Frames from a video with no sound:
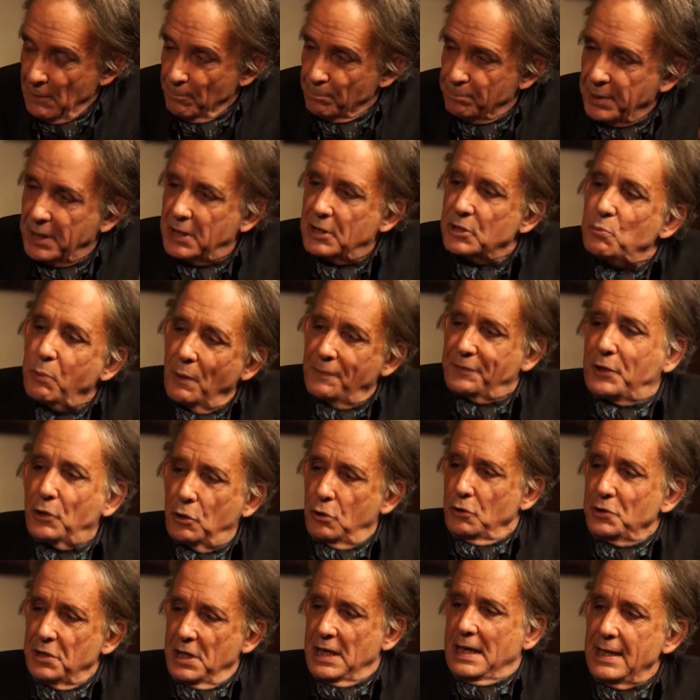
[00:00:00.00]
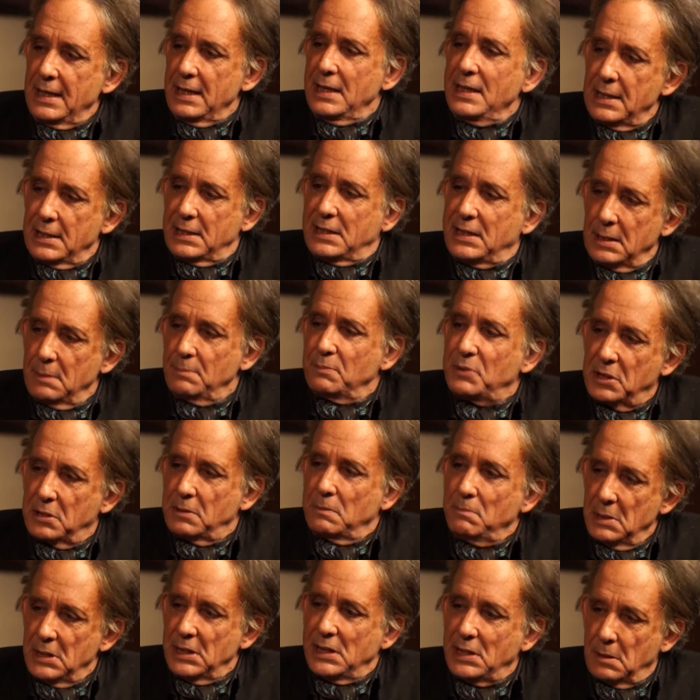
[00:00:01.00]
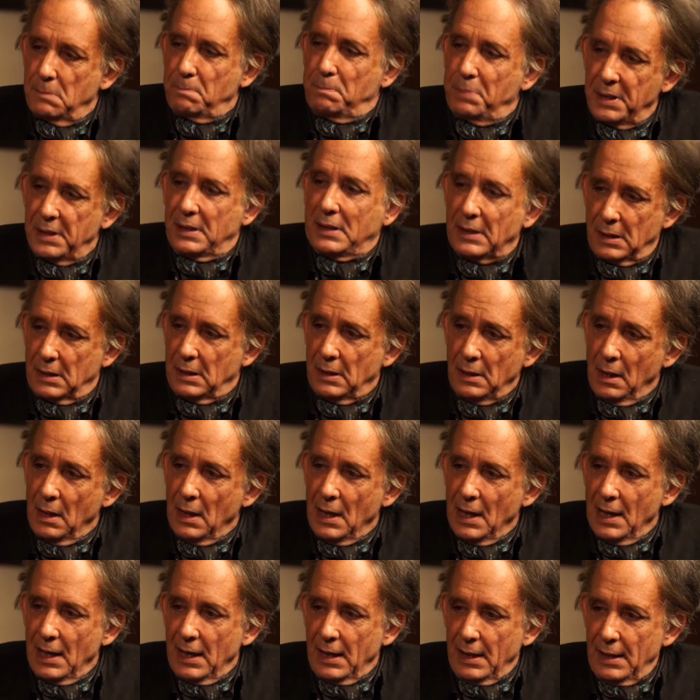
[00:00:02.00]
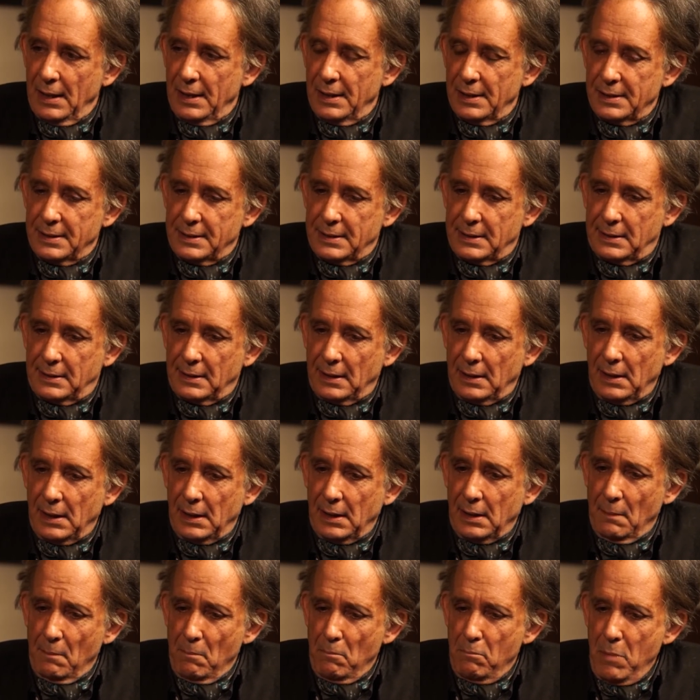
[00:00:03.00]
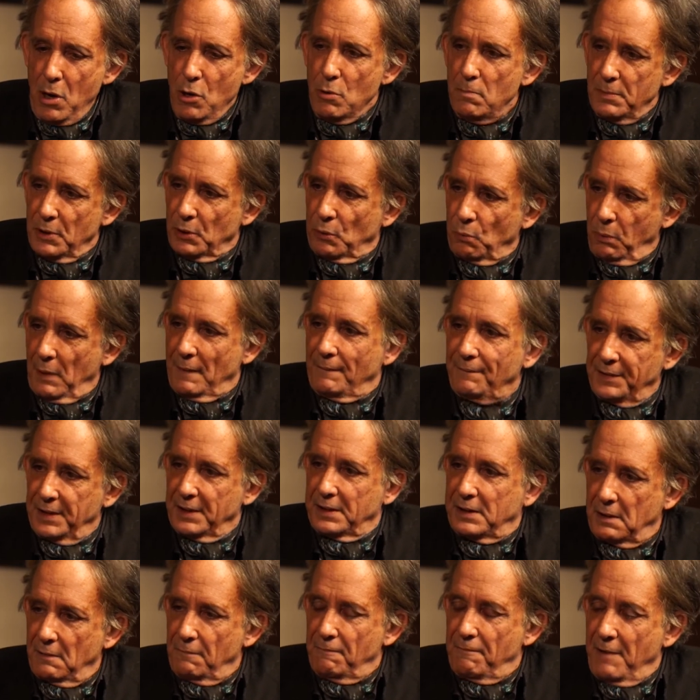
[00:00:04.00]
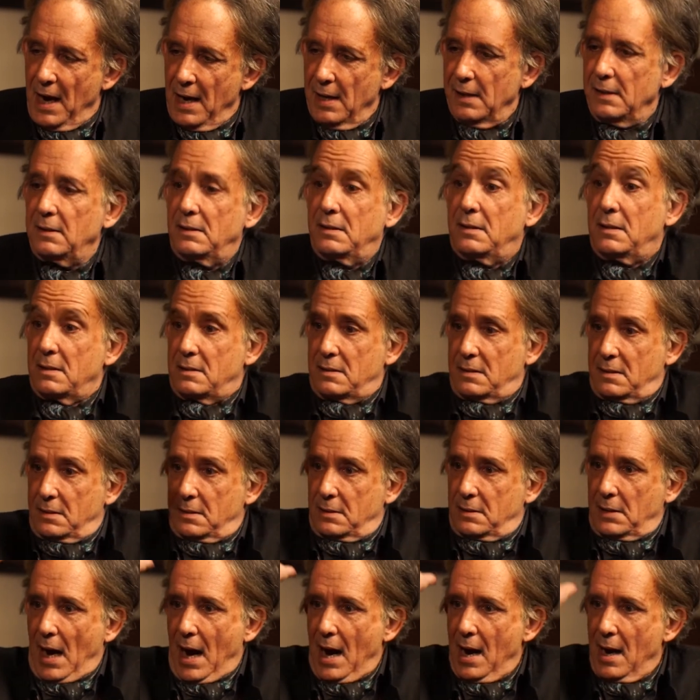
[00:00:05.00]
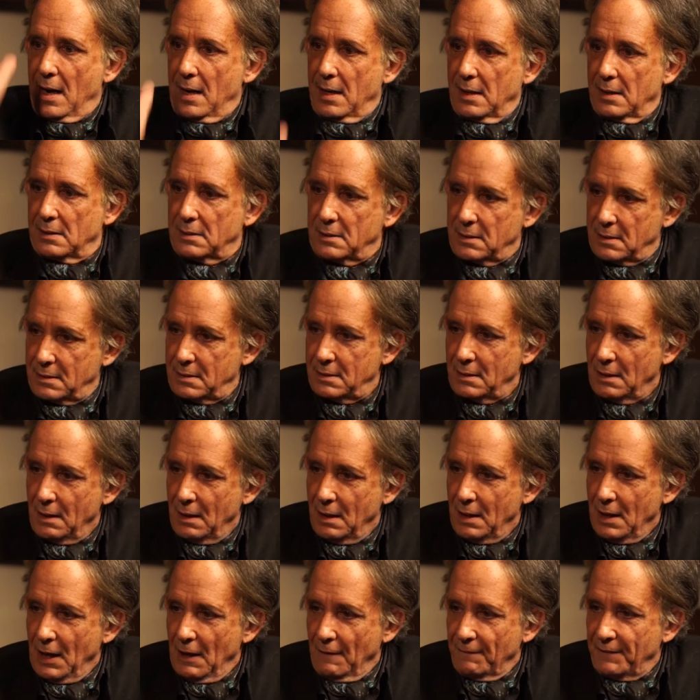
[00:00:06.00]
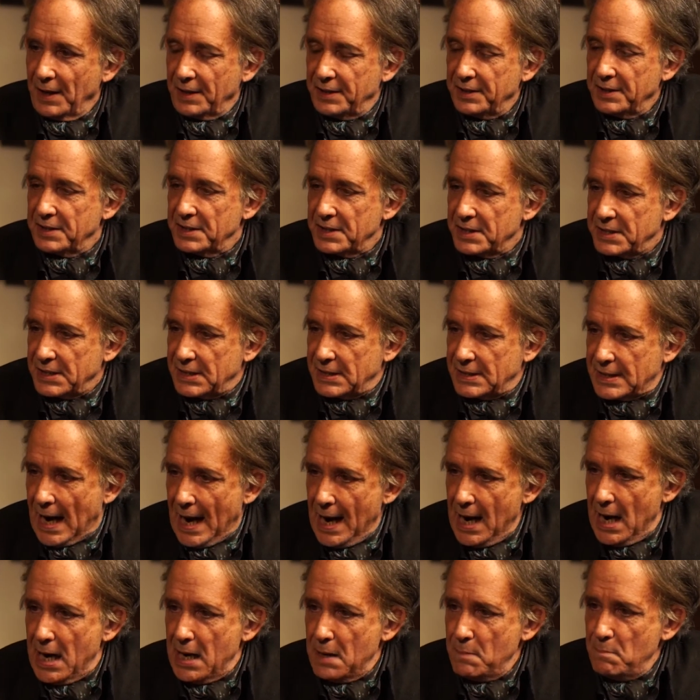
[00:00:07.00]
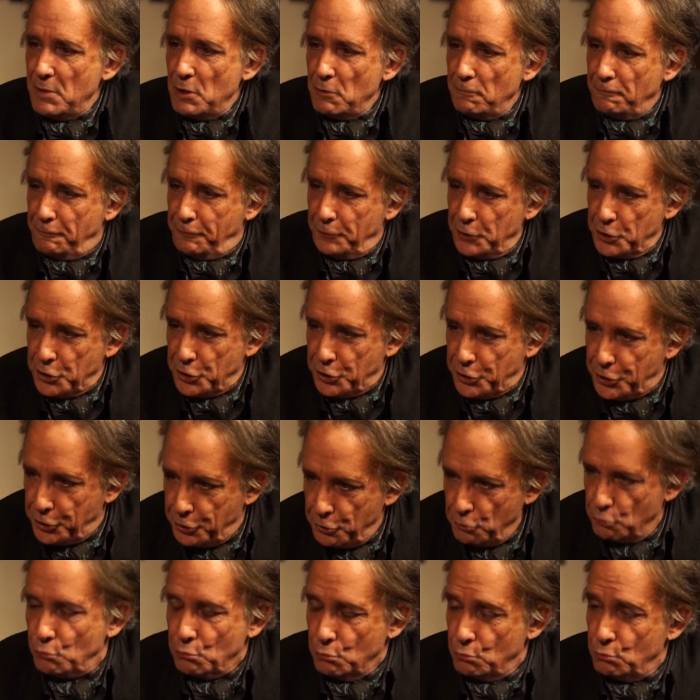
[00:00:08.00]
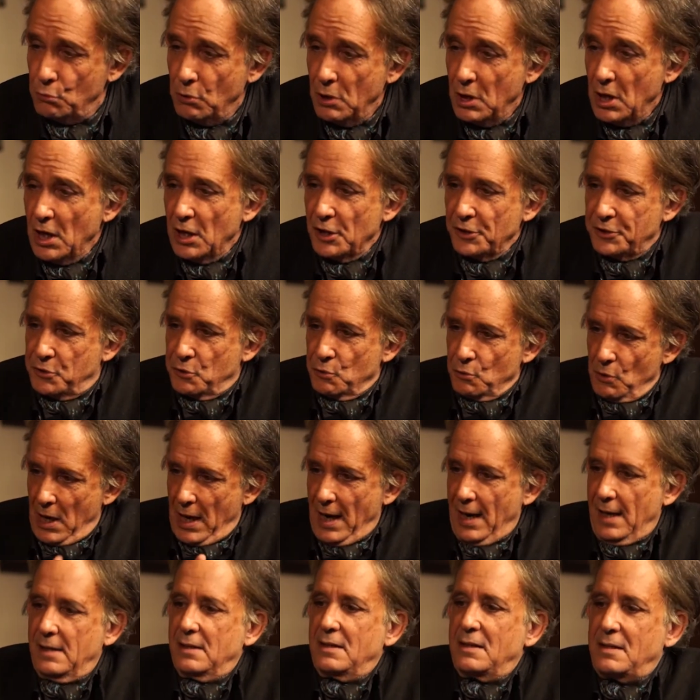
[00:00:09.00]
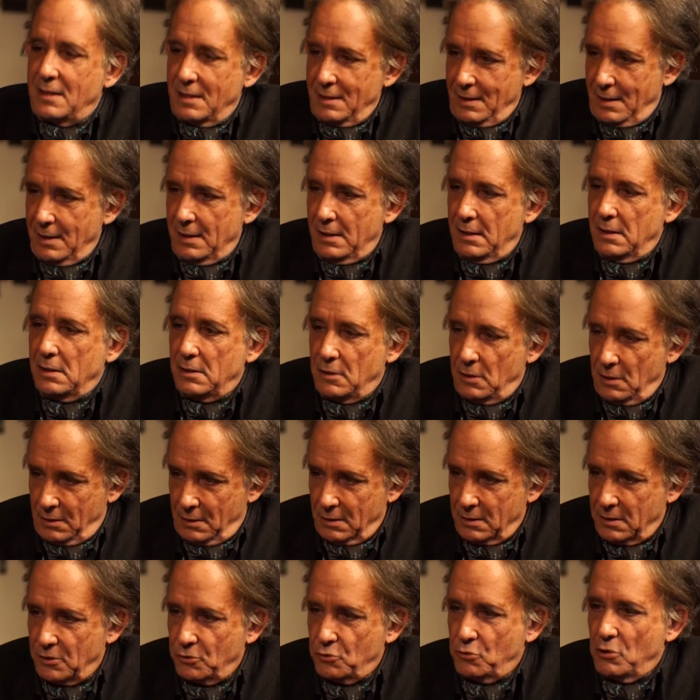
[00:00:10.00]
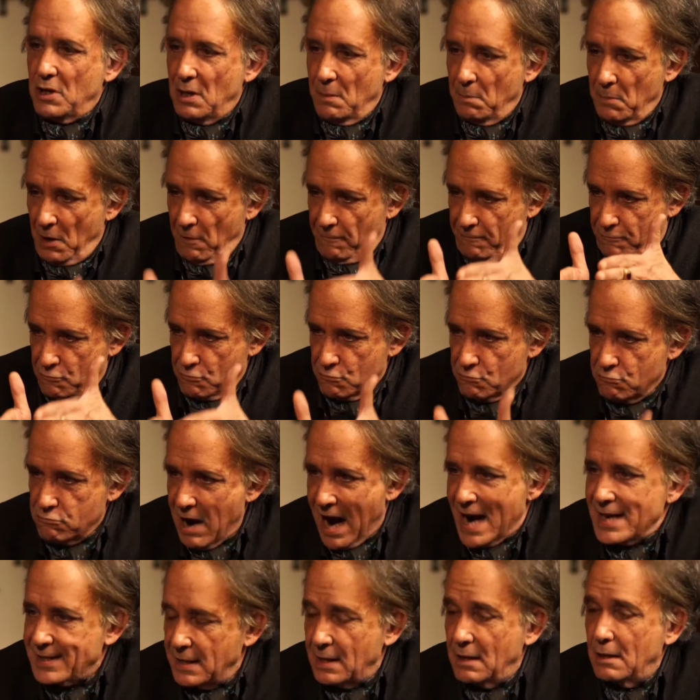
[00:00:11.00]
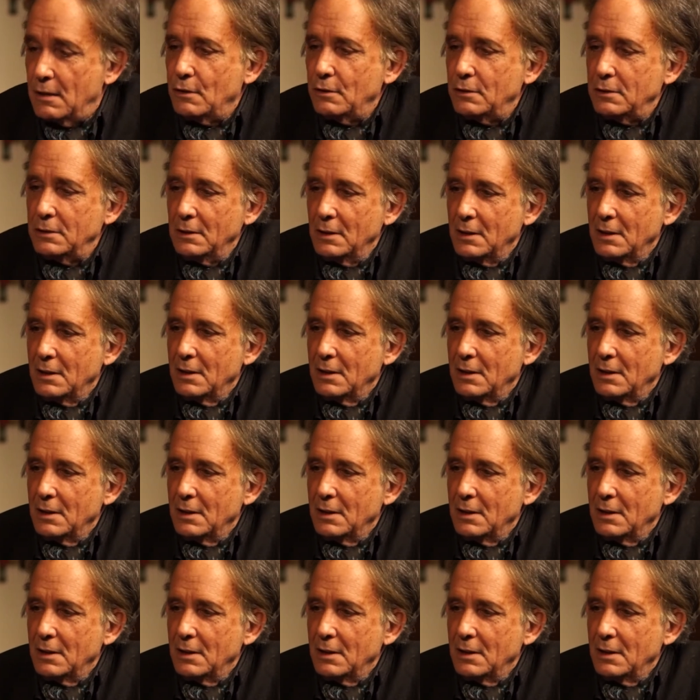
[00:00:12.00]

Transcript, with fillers: because what the Kundalini seems to me to be is the moment when the divine decides that it is time for you to enter into the stream of radical,